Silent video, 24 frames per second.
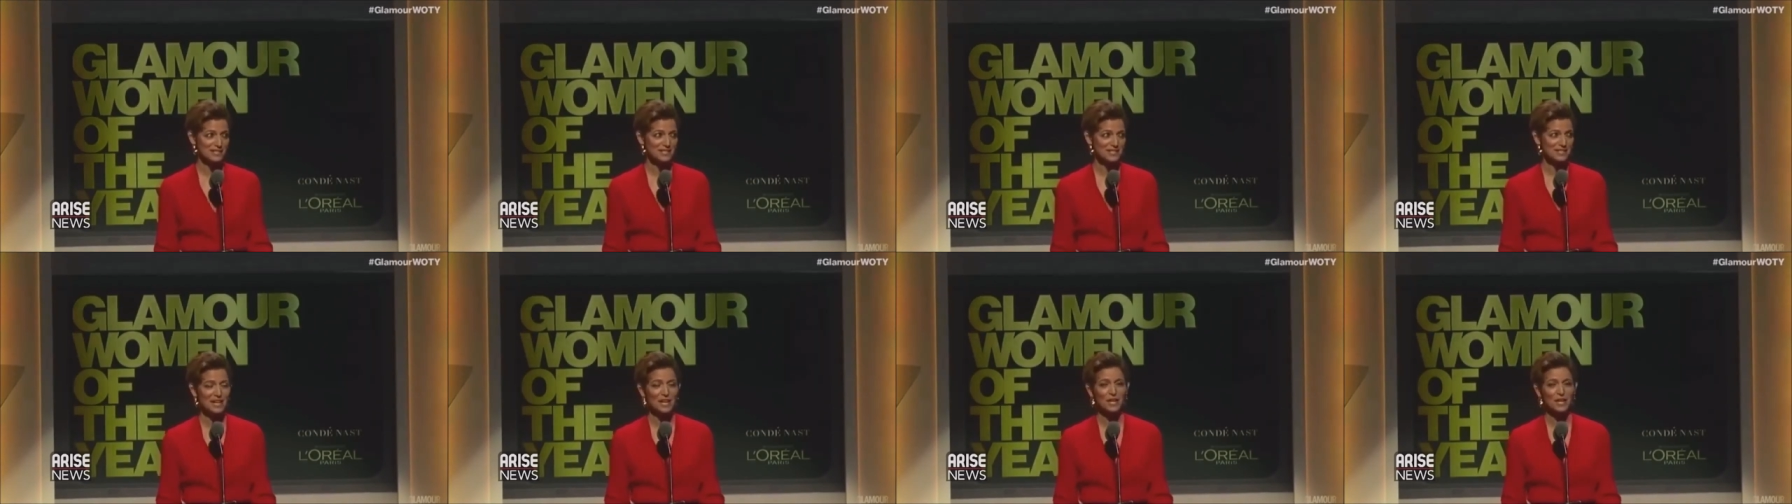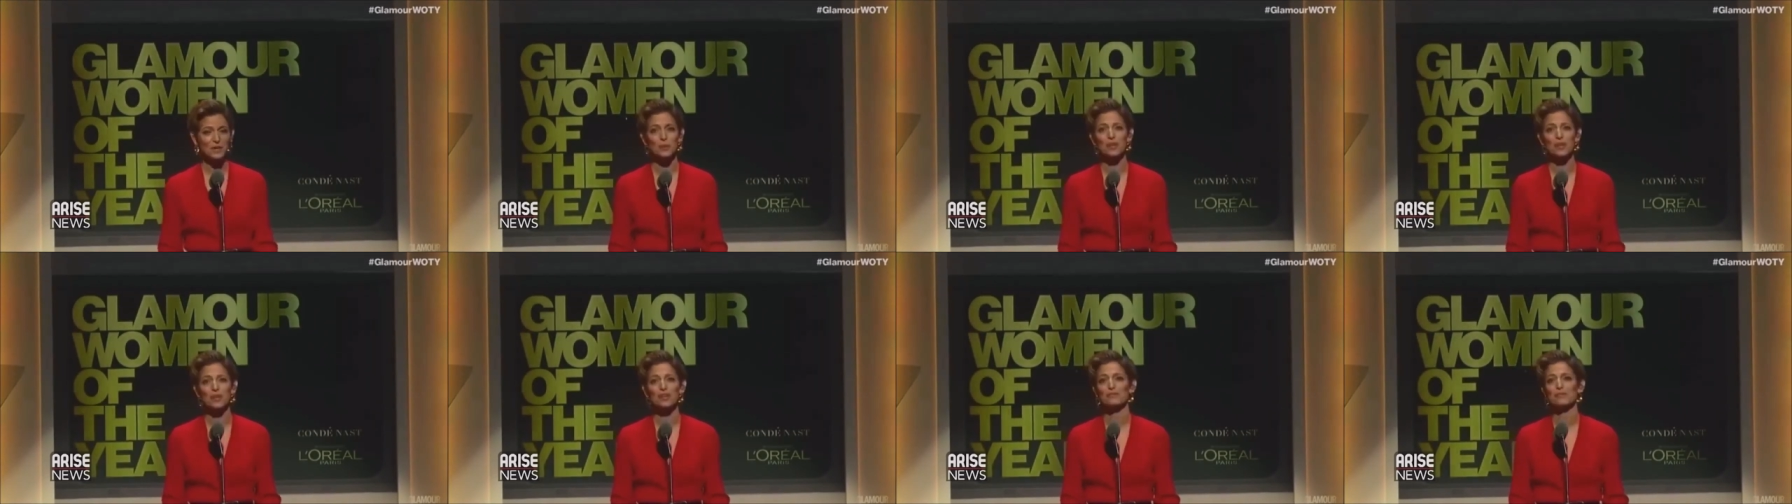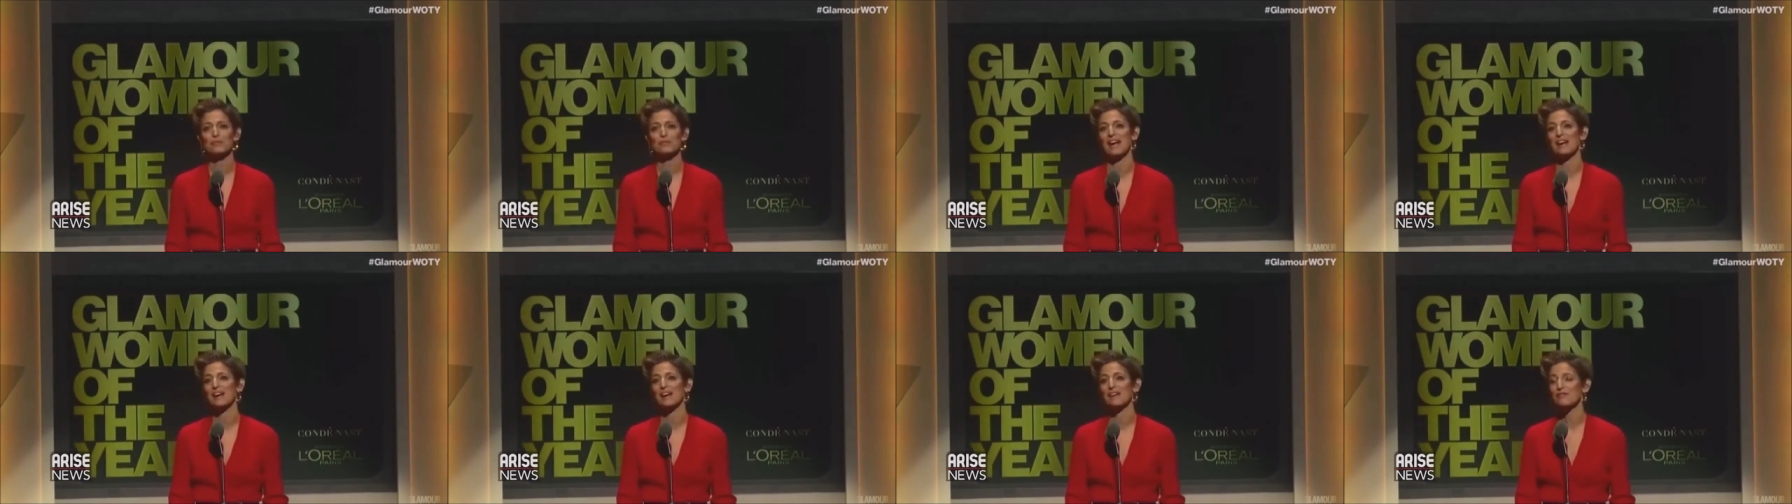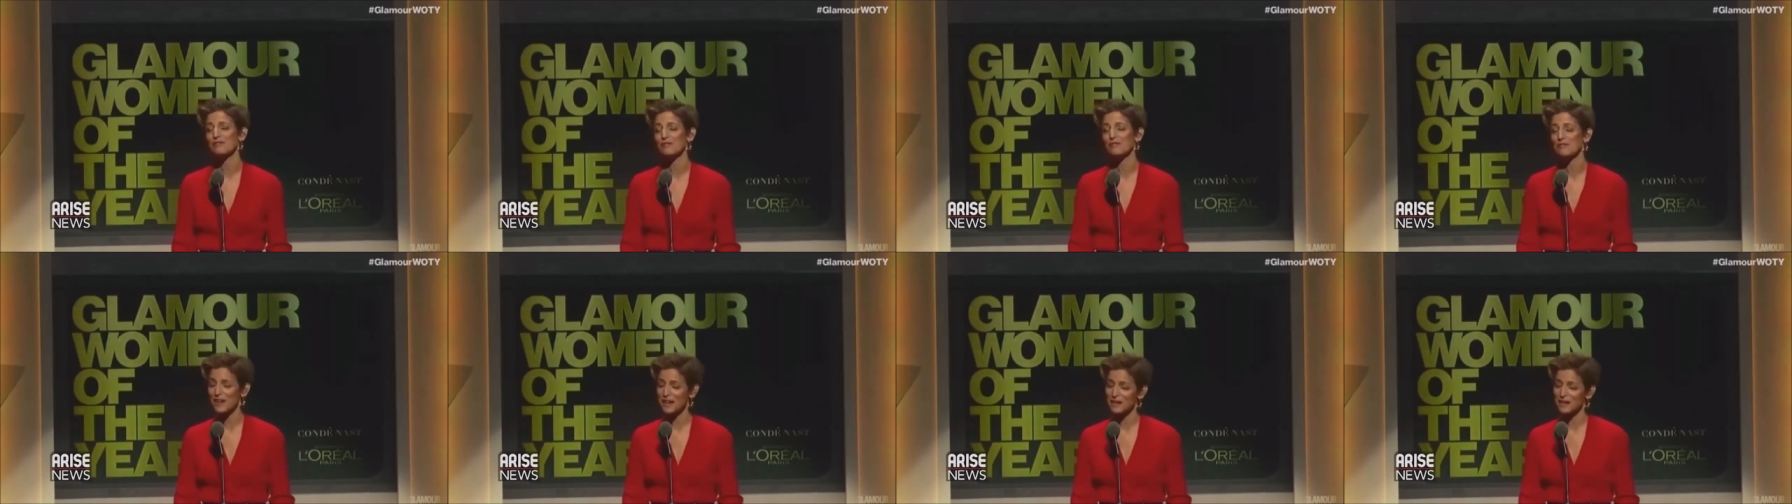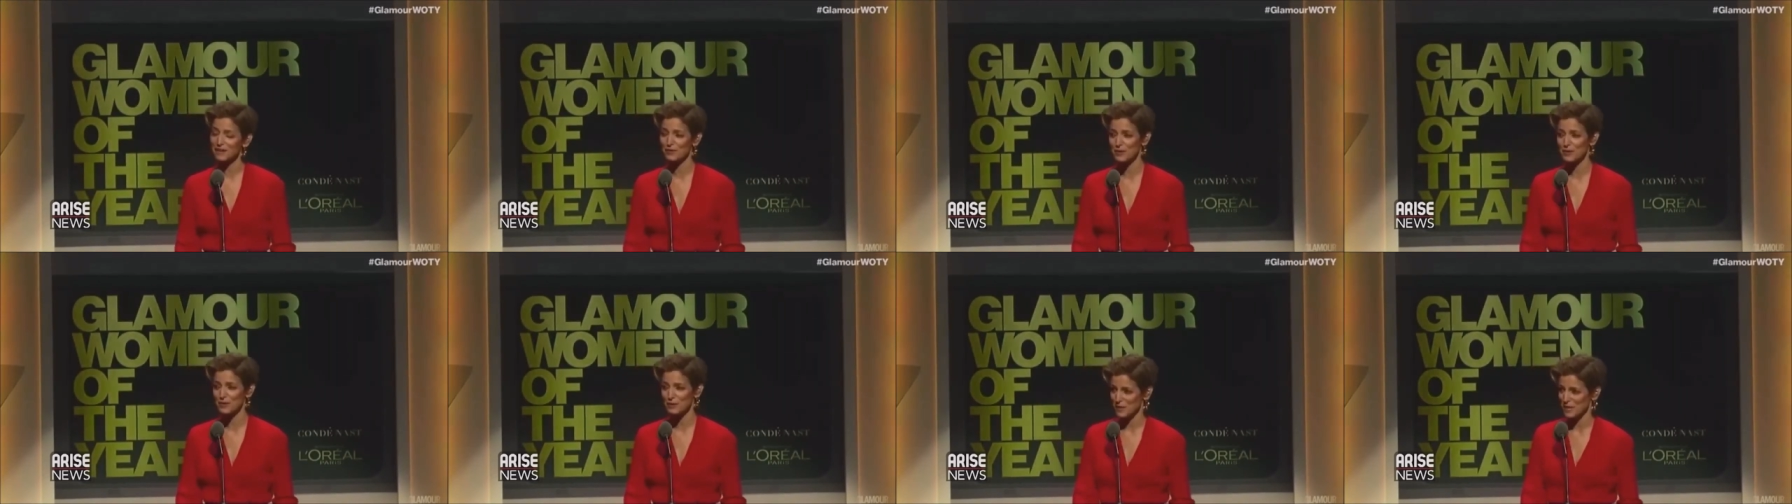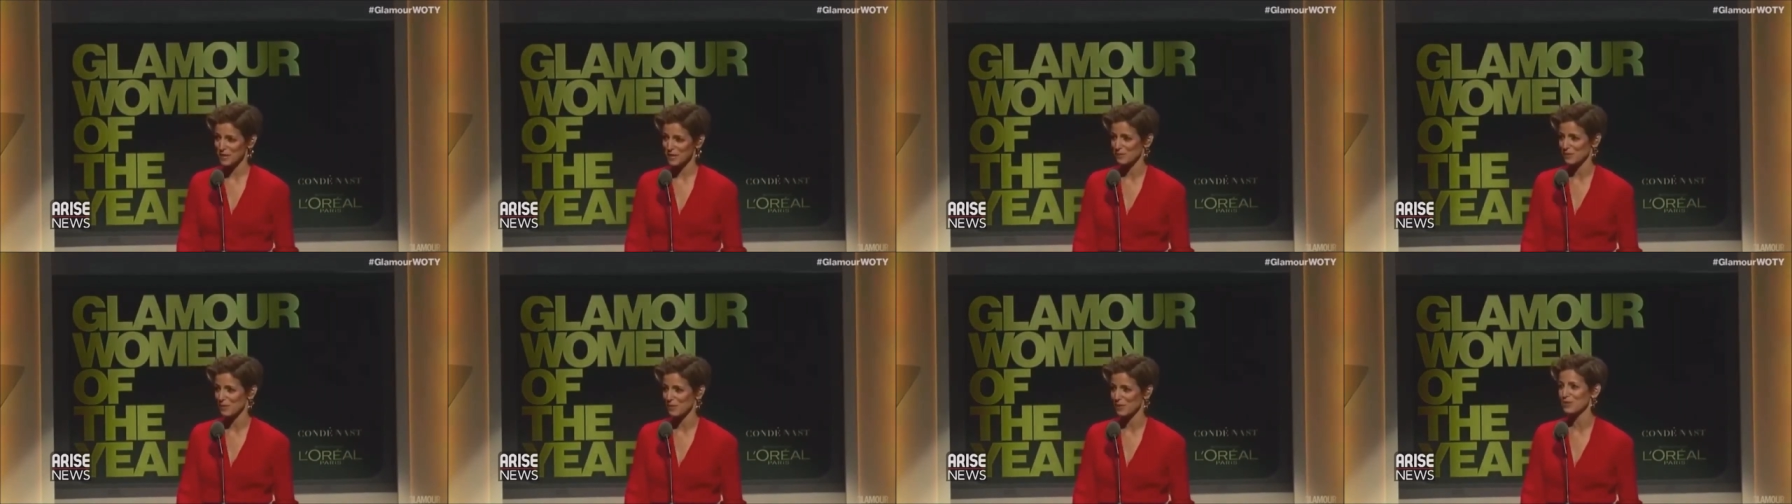and one of my favorite
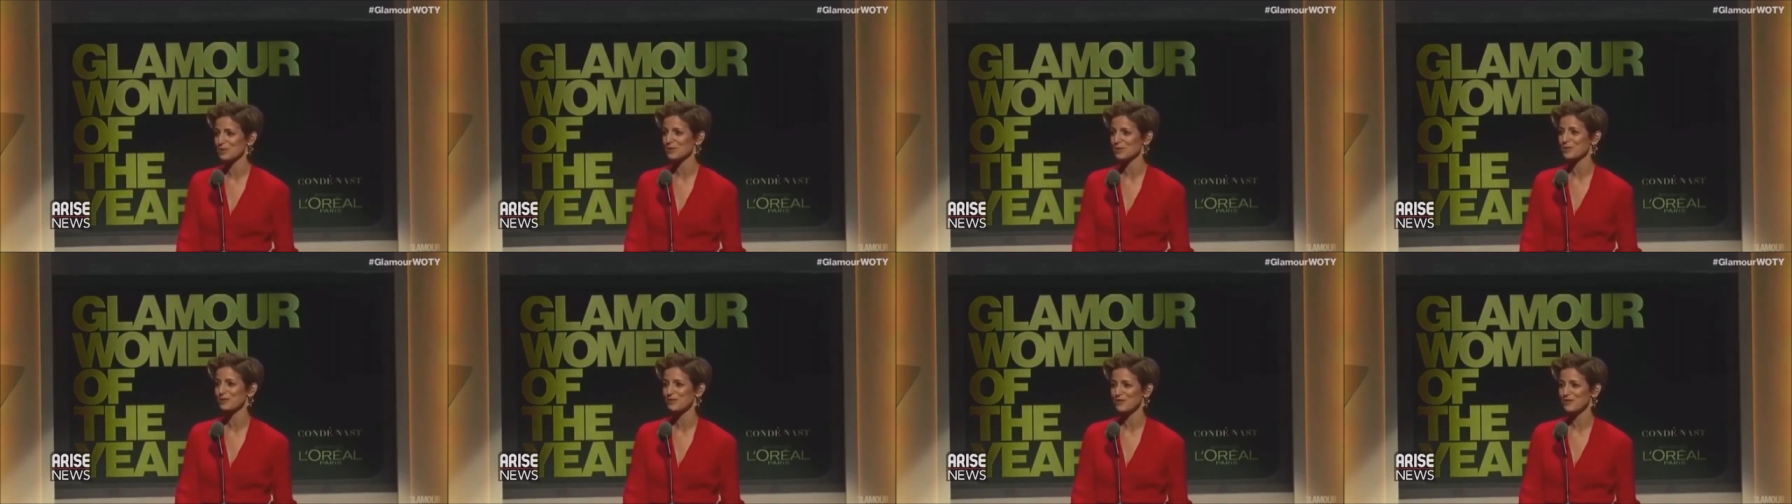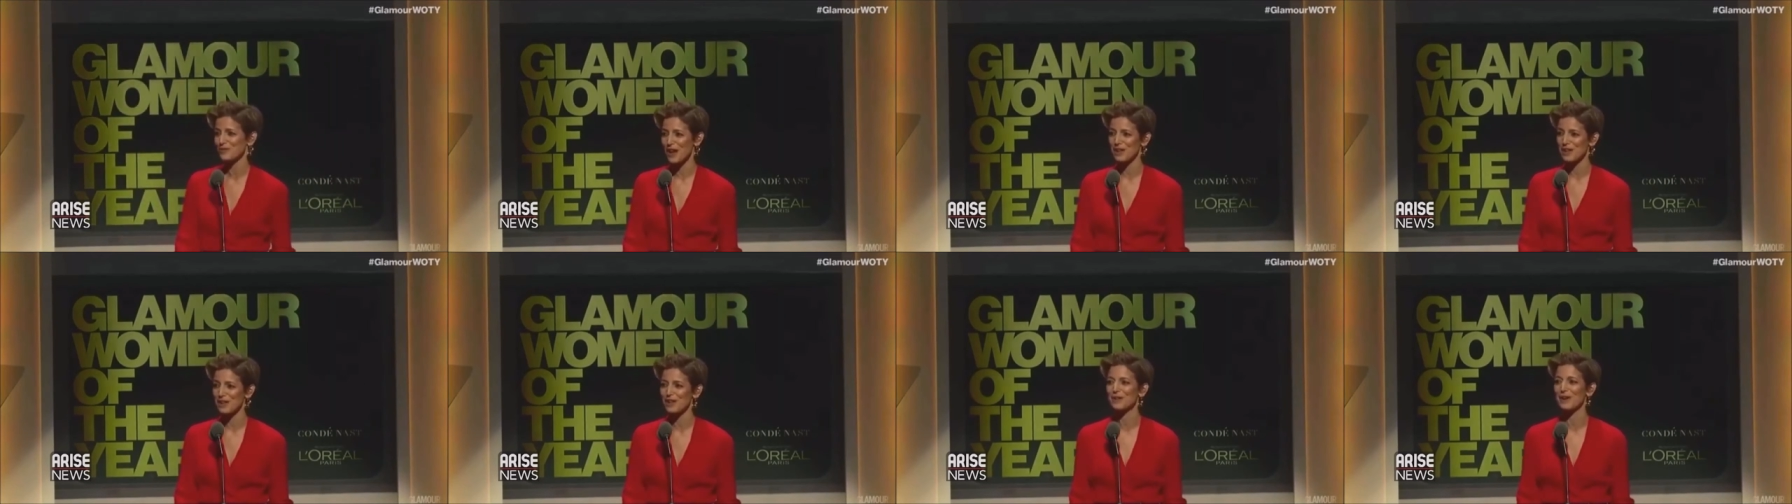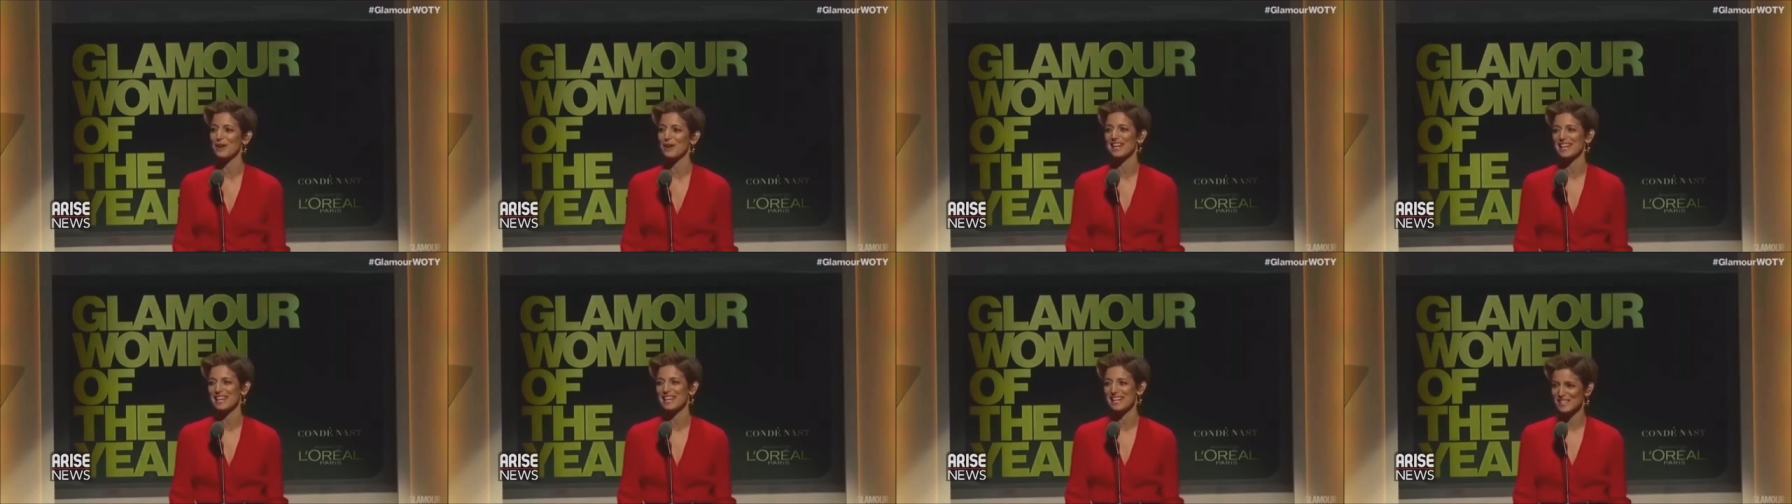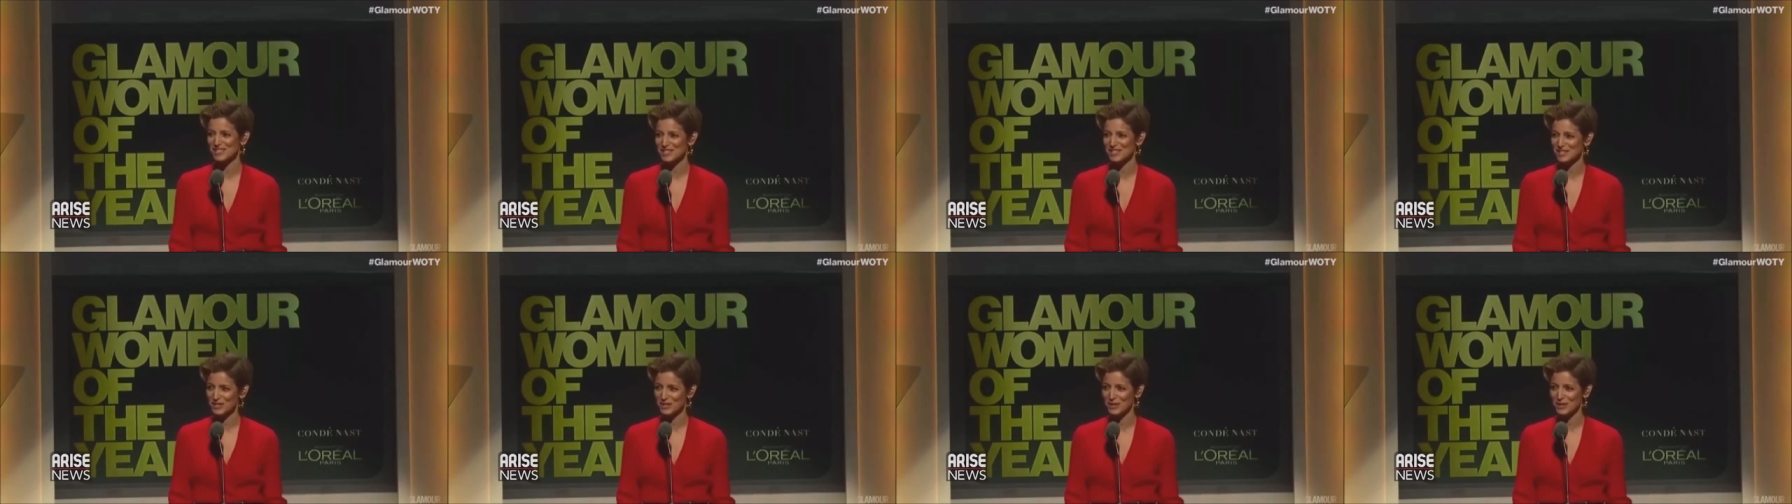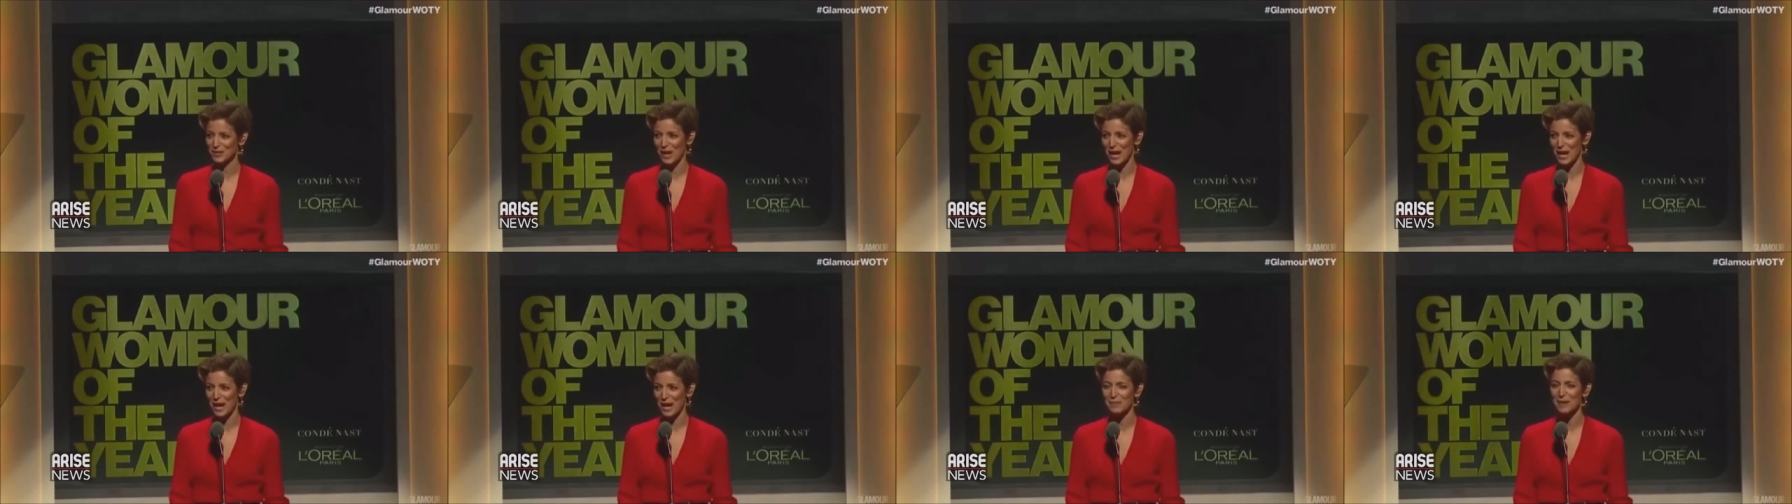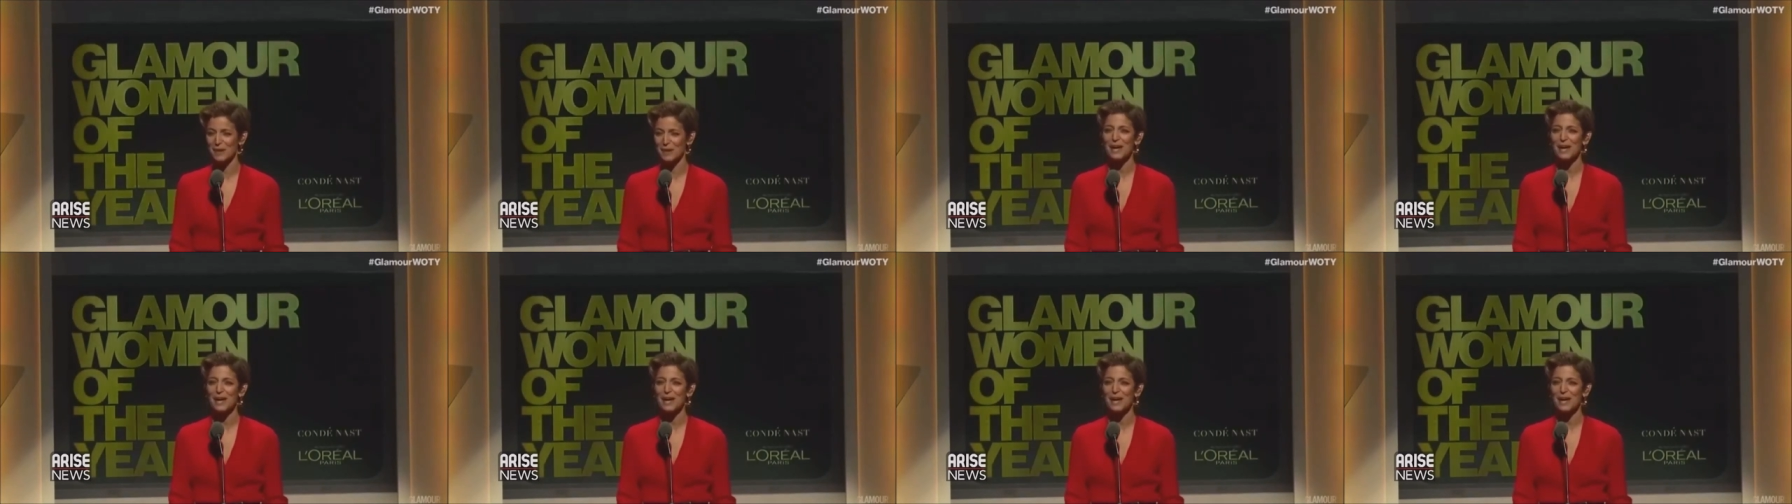people to follow on Instagram.